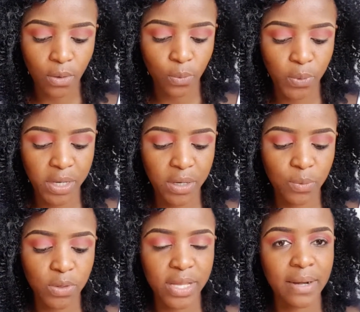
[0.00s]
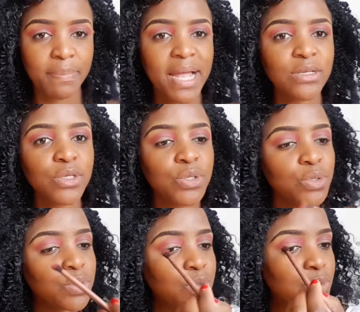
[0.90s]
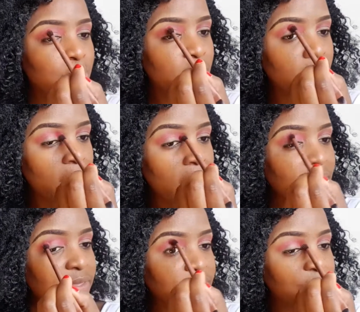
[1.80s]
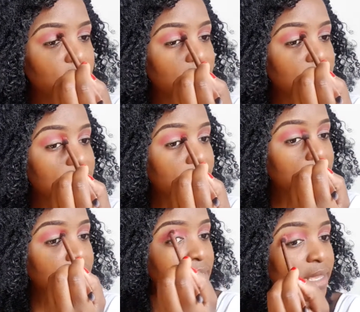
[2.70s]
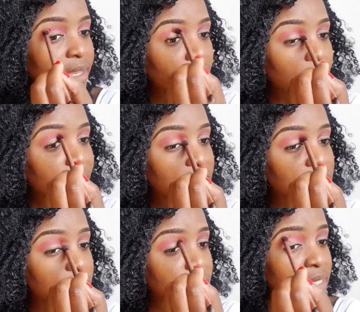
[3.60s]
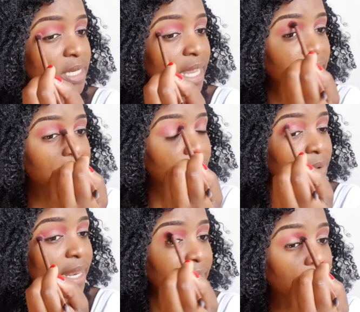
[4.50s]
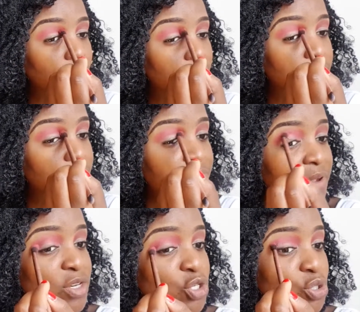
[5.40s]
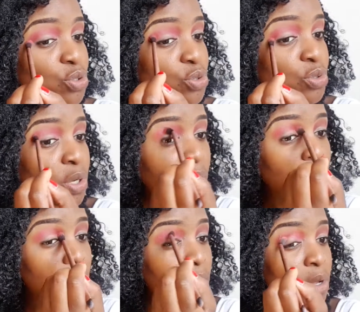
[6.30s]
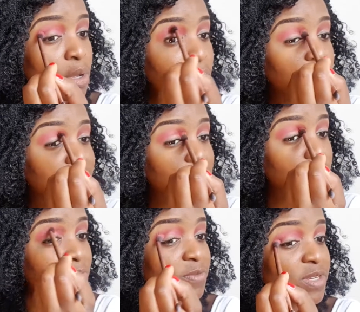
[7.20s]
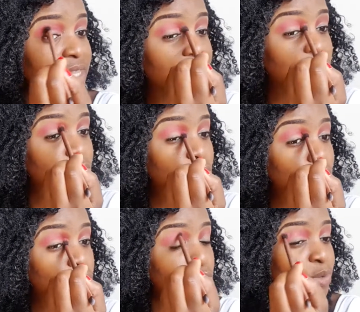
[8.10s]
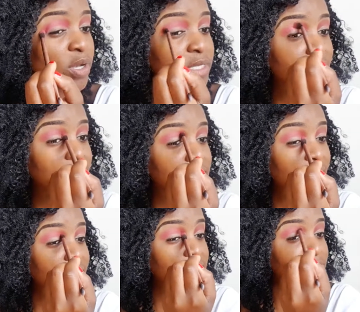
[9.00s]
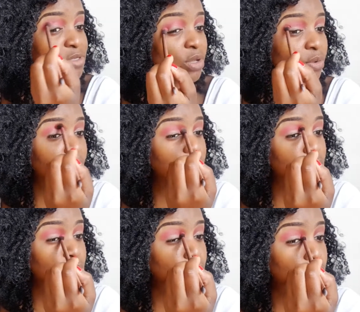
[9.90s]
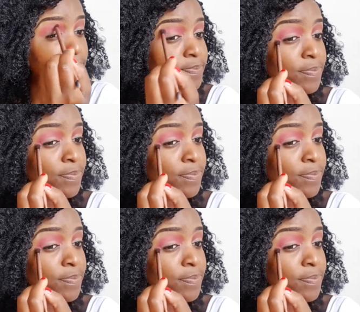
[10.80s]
we will get back to you. And then a few days later, they got back to me and they were like, we're gonna refund you. That's what we've decided to do, because I guess the item is not going to